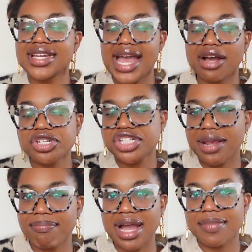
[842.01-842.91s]
now
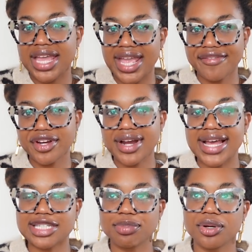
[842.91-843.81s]
shape my behavior
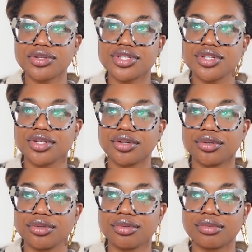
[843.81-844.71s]
as opposed
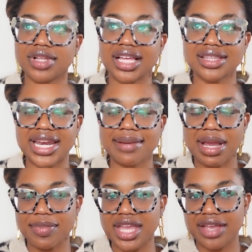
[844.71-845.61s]
to like letting
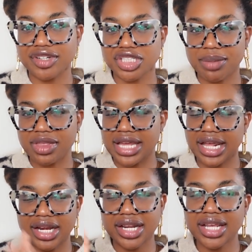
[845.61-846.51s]
my behavior shape the
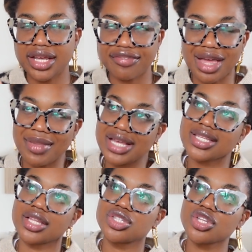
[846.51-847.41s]
identity, if that makes
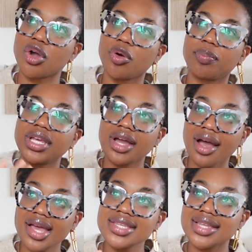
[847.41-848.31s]
sense. So
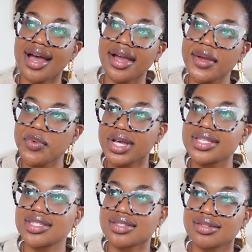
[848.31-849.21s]
because I
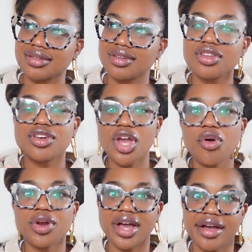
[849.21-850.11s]
was
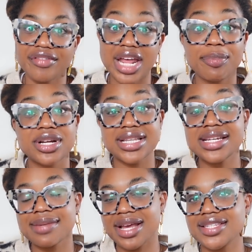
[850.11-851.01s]
known of and had
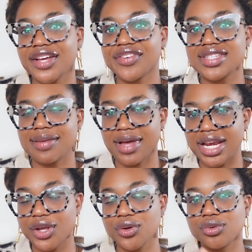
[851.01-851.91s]
presented myself as
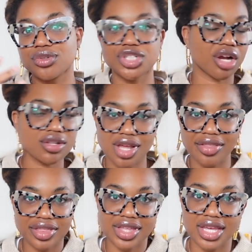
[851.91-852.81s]
somebody who juggles all
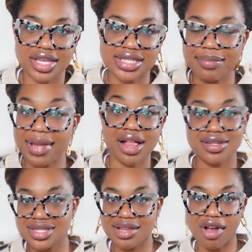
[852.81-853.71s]
the things and
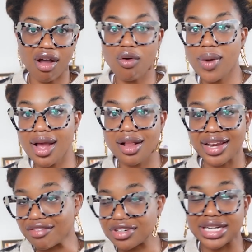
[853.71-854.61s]
balances them all well, and
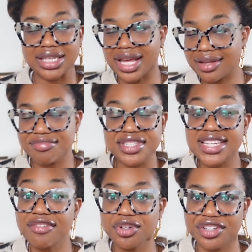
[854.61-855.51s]
have written like
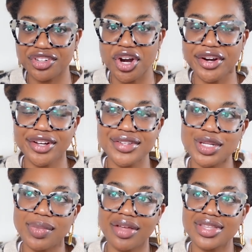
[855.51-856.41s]
several different articles
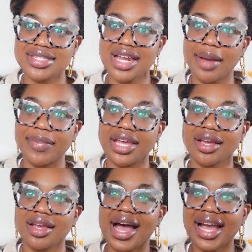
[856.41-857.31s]
about this
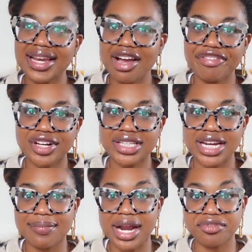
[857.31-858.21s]
topic, I now felt that
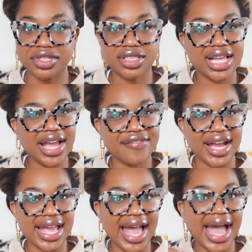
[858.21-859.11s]
in my real life
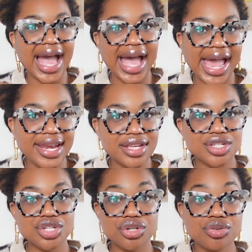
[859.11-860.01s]
I had
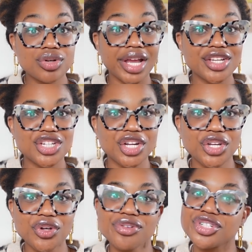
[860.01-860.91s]
to
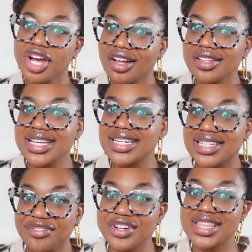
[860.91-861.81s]
continue juggling
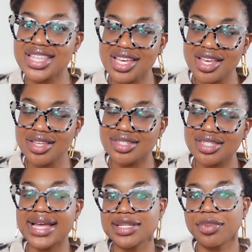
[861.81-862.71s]
different things
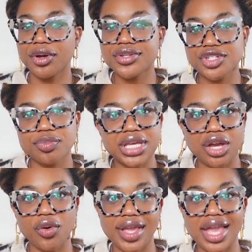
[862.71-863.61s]
as opposed to being
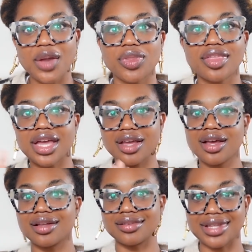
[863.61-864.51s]
okay with like
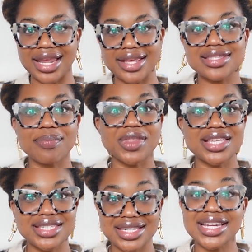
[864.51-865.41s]
letting something
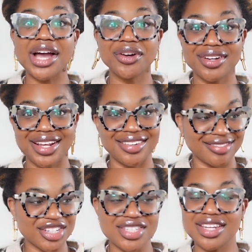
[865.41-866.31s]
sit down and
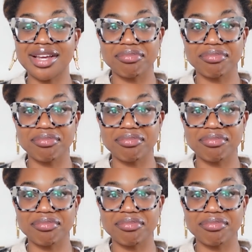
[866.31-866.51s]
just